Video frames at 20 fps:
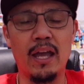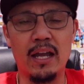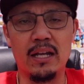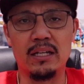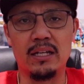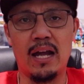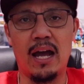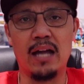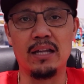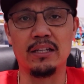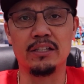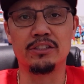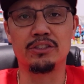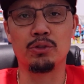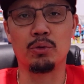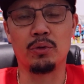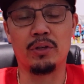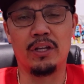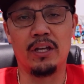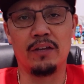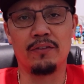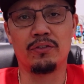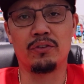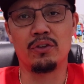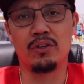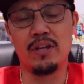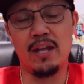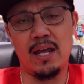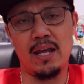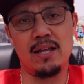acknowledge your gifts
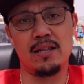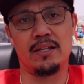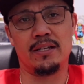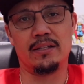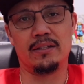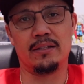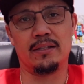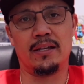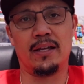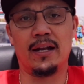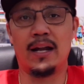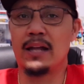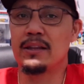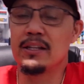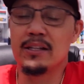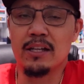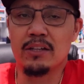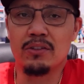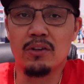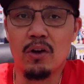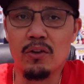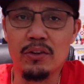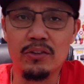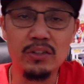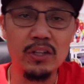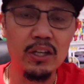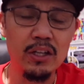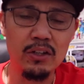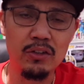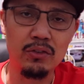or talent. And I think that's all this
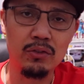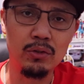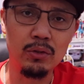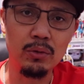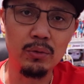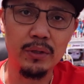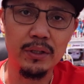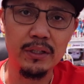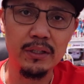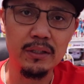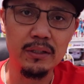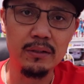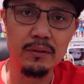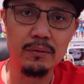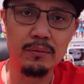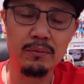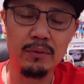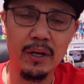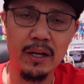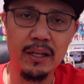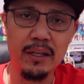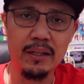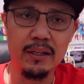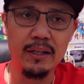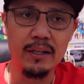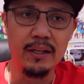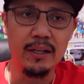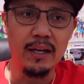kid is doing, right?